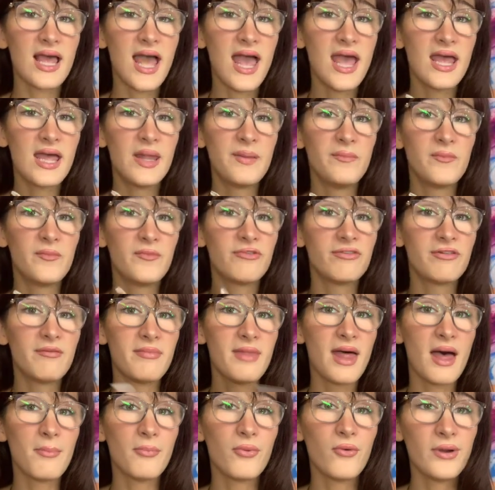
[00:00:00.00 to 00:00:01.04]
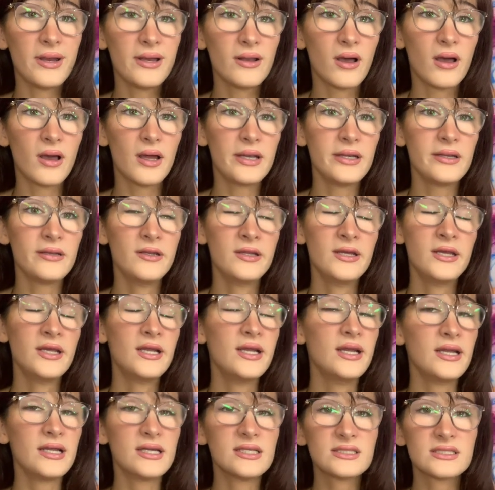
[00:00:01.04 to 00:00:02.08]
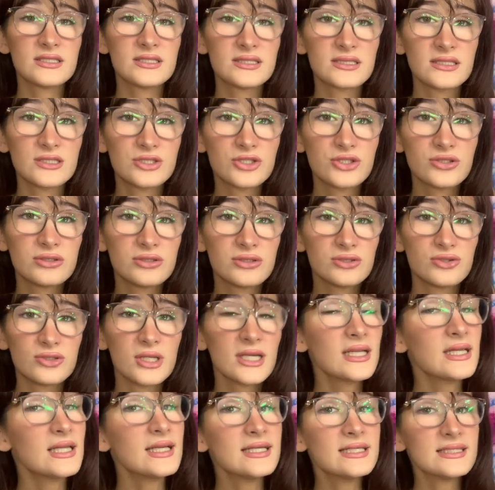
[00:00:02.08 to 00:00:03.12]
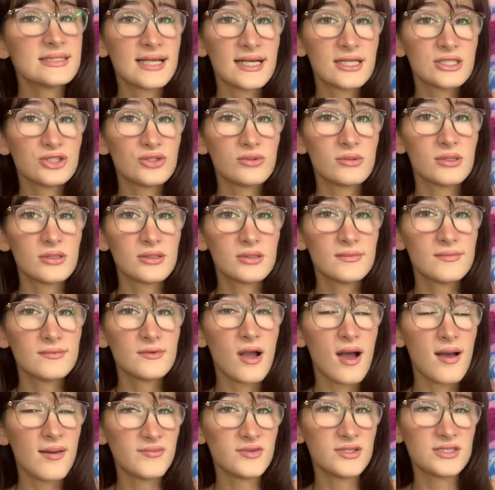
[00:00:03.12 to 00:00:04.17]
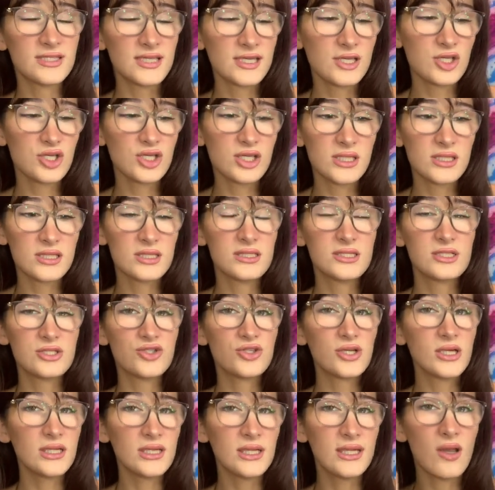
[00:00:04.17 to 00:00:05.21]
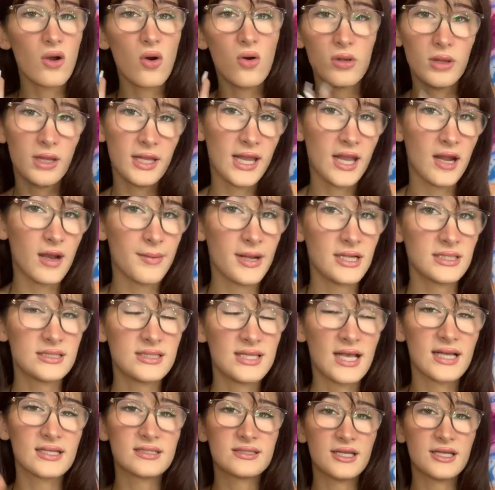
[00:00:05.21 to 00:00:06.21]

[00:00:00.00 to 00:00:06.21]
And from that point on, it's strictly a sexual conversation, strictly only care about sex.